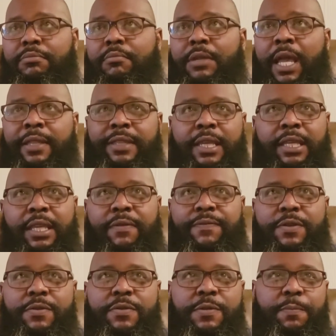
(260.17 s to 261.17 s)
I think if
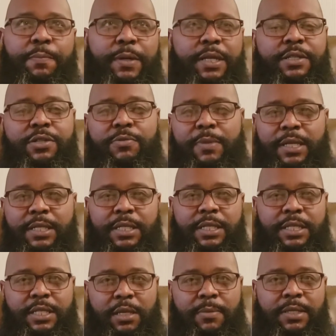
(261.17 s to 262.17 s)
you spray too much in the
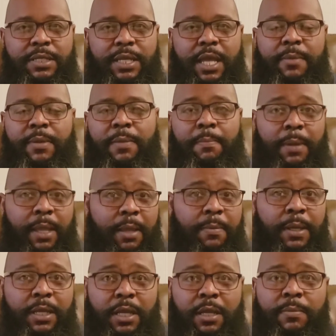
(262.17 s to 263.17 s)
summertime, it may
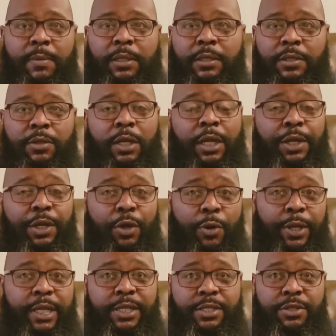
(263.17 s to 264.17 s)
become a little
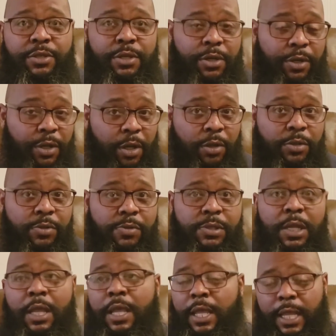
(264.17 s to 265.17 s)
annoying to your nose
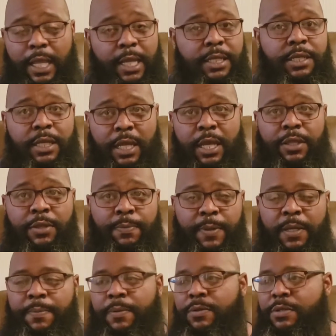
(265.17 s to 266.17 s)
and to other
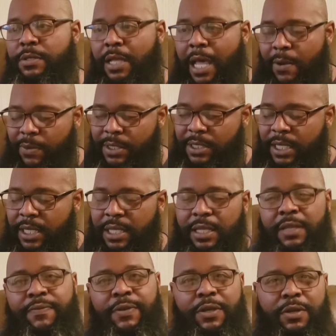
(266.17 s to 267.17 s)
people. So I would say
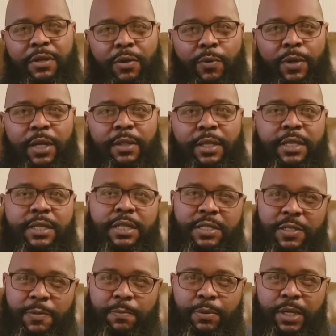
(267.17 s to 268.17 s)
if you're going to wear this in
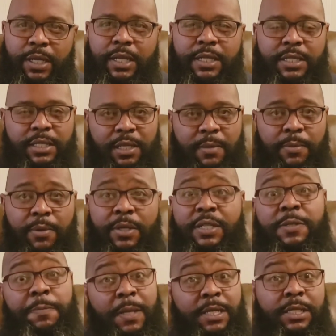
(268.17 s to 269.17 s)
spring and summer,
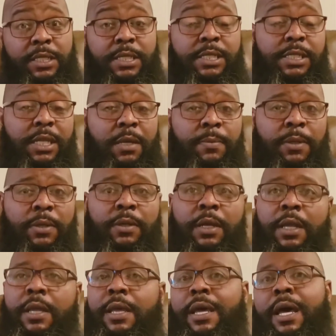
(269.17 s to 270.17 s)
especially summer,
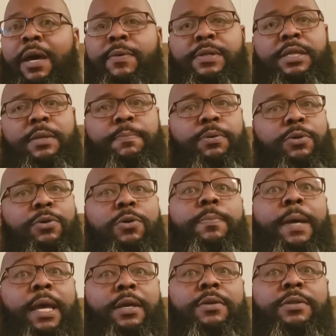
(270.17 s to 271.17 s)
I would say pull
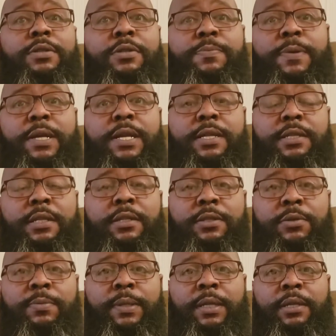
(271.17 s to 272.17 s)
back on the sprays a
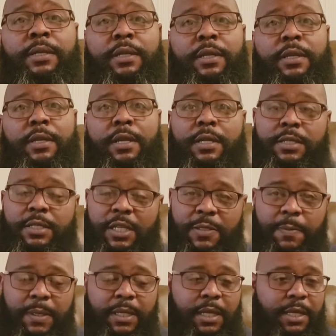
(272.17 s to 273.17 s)
little bit, just
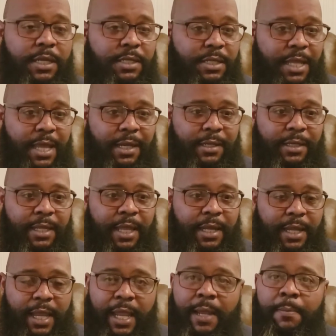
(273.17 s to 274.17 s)
because
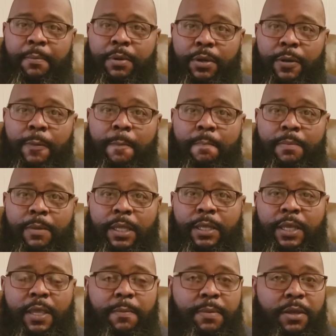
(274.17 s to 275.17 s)
that amber
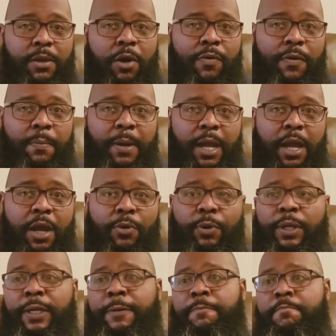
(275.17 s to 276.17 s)
can be
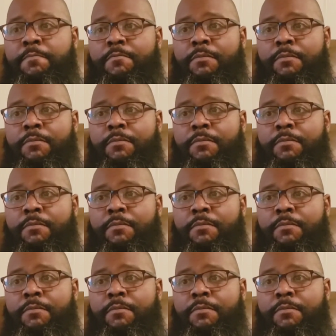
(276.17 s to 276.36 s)
overpowering.